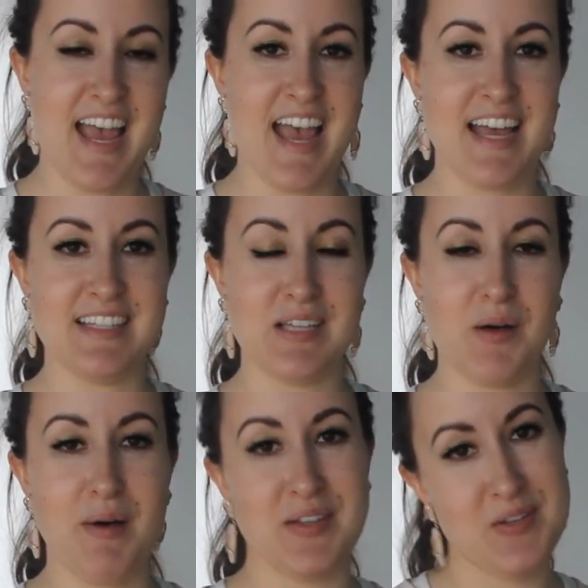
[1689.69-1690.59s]
And
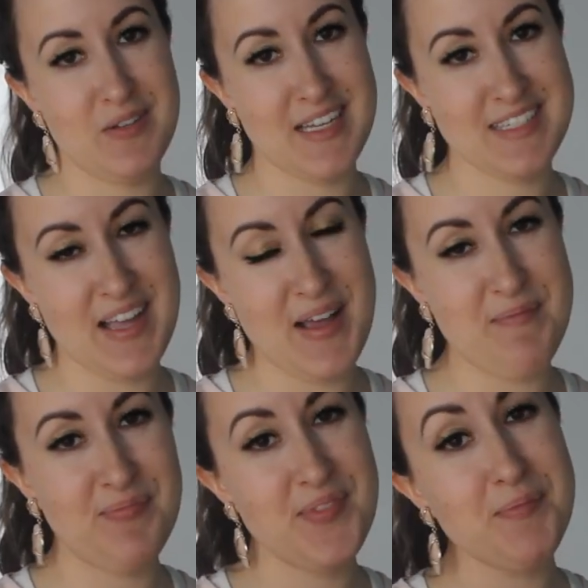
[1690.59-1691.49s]
um, I'll see you next
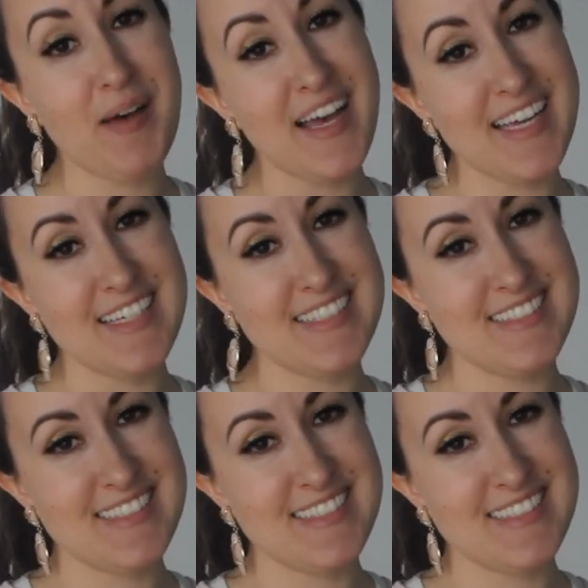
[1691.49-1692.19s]
time. Bye.